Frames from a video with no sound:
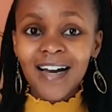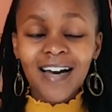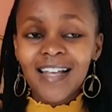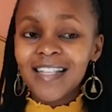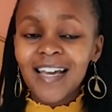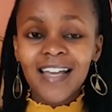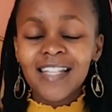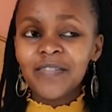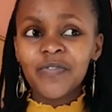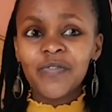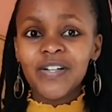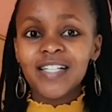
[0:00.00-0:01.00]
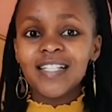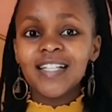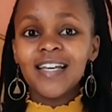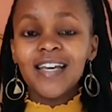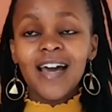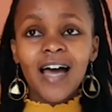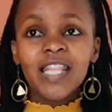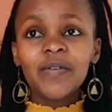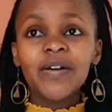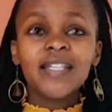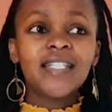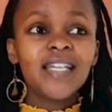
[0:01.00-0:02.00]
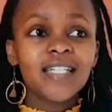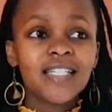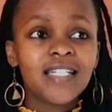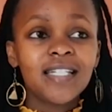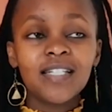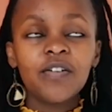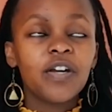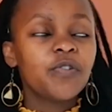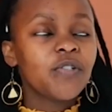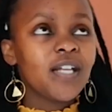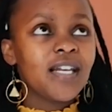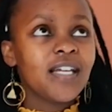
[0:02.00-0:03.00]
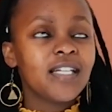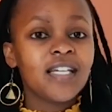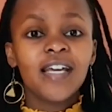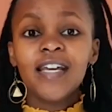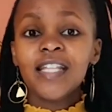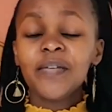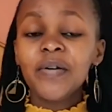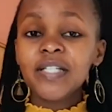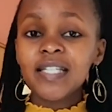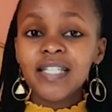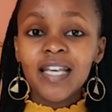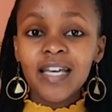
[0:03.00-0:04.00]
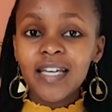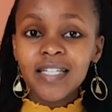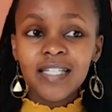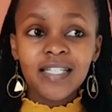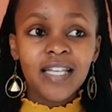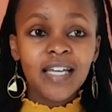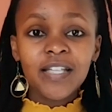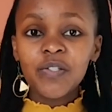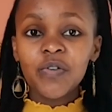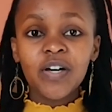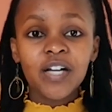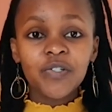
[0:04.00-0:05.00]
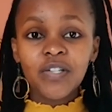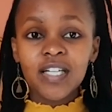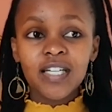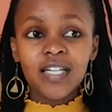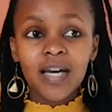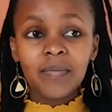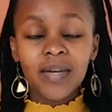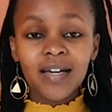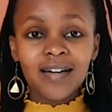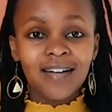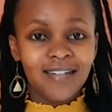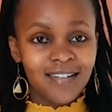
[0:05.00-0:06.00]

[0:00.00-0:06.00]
Are they for real? And the way it was a lady. The way she's saying it so casually. I'm like,